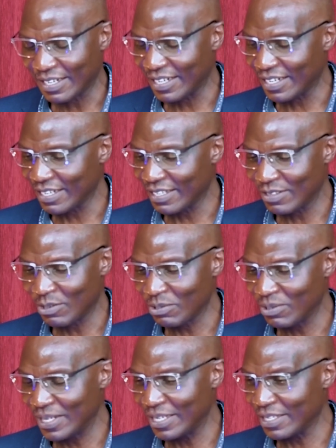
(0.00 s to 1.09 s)
at those
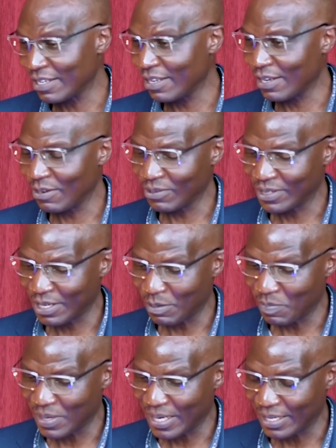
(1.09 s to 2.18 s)
days, a long
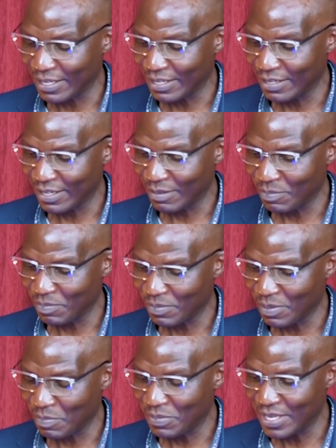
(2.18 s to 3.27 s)
time back in
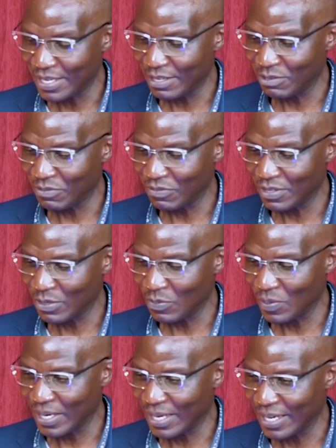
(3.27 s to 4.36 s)
a PSV,
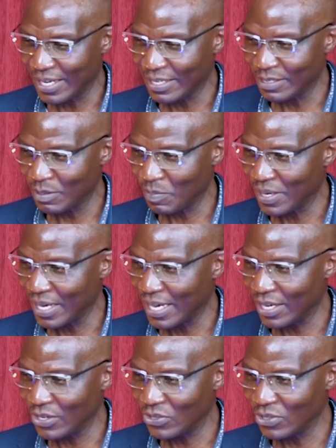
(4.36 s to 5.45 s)
where some
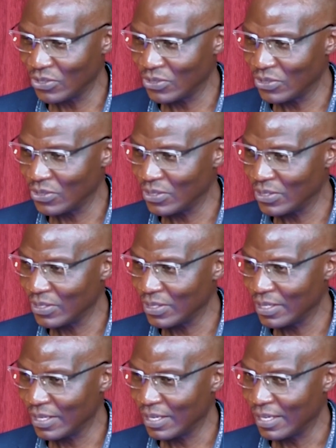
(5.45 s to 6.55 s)
guy just,
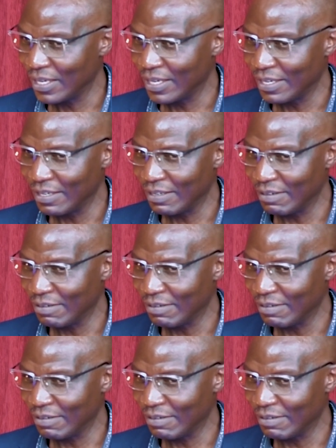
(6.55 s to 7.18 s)
he's